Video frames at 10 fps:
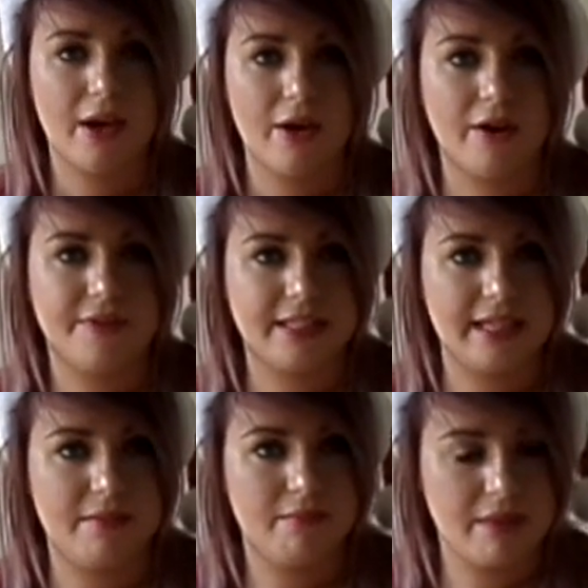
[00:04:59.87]

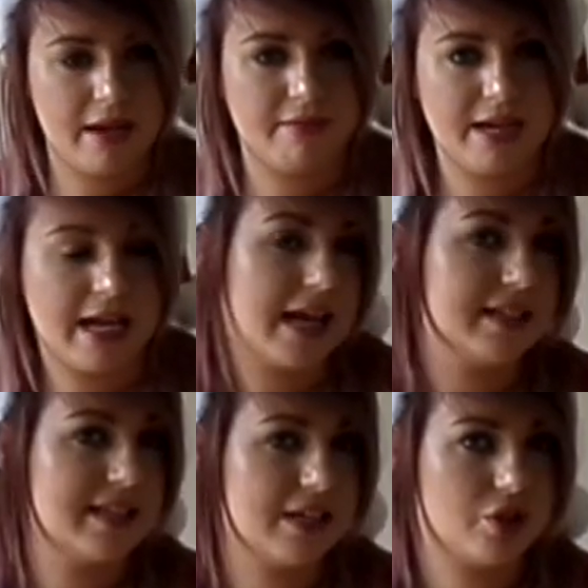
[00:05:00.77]
Obviously Mary has
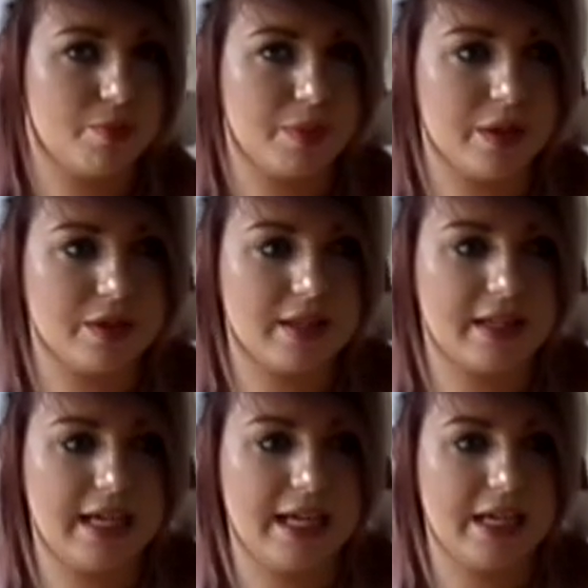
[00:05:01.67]
said to put
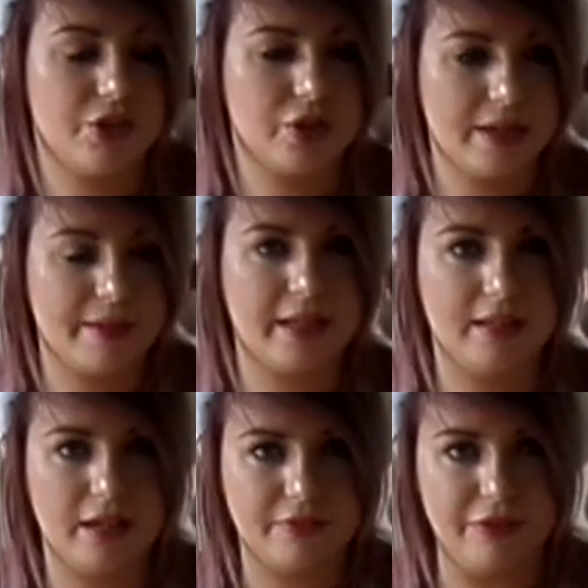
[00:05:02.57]
the tray bake in
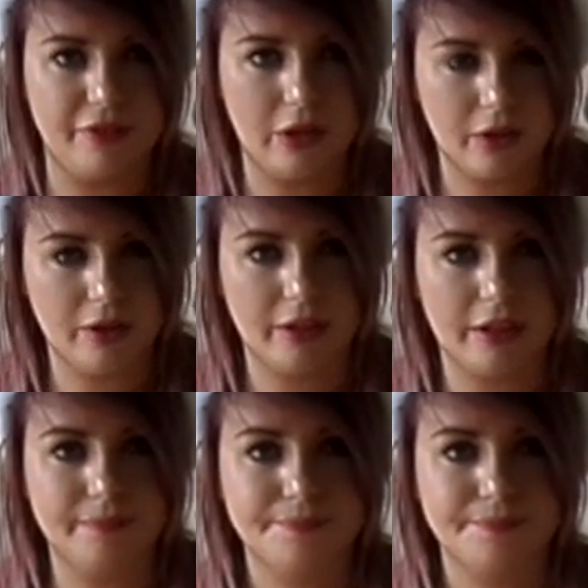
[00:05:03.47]
the oven for longer.